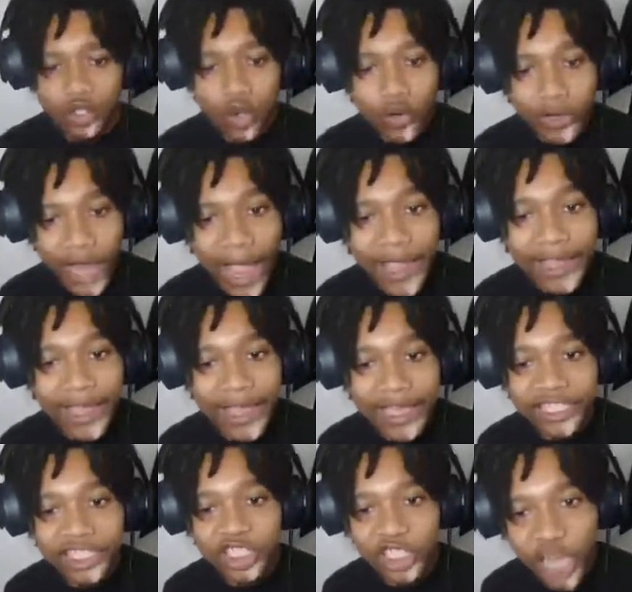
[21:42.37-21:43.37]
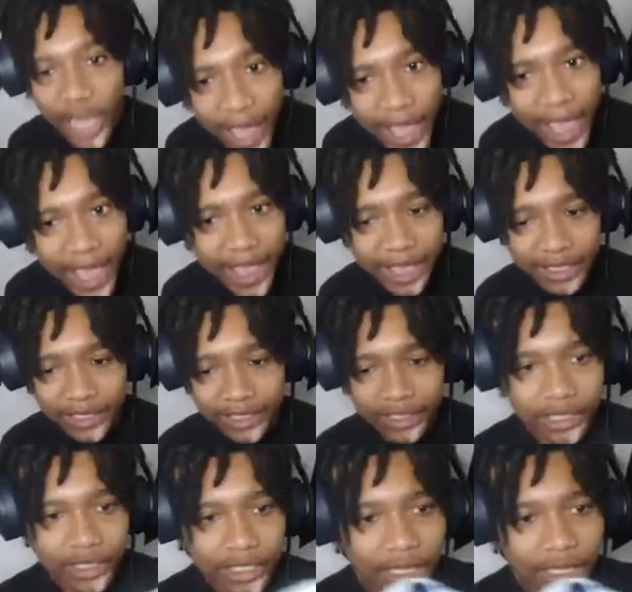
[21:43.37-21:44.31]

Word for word: You can't hit shit!